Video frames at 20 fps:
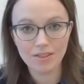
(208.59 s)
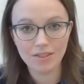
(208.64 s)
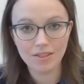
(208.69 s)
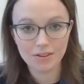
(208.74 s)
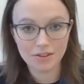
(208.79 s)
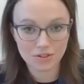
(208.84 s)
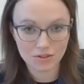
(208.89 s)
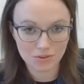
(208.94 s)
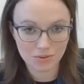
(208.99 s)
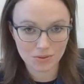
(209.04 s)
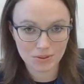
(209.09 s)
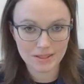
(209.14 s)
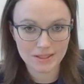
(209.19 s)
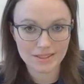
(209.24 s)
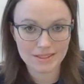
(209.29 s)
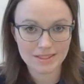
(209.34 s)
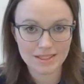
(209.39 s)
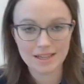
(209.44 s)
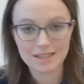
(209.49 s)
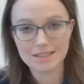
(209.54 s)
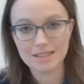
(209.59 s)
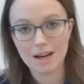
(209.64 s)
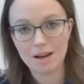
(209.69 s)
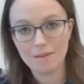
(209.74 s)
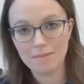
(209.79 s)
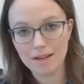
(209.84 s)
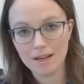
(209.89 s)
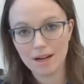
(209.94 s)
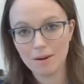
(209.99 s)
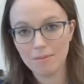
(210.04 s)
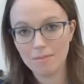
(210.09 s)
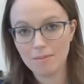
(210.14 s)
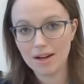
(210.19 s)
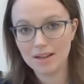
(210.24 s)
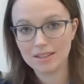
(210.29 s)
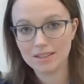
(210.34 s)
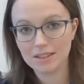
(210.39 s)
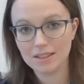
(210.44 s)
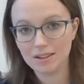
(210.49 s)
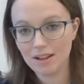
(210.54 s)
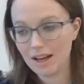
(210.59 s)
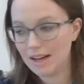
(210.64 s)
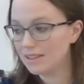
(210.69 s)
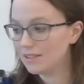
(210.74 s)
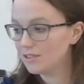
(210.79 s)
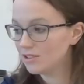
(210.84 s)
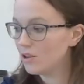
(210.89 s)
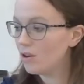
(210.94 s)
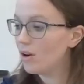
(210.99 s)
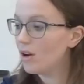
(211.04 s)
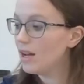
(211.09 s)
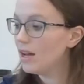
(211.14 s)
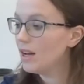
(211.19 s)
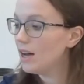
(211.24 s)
the strings next time they come back to class. So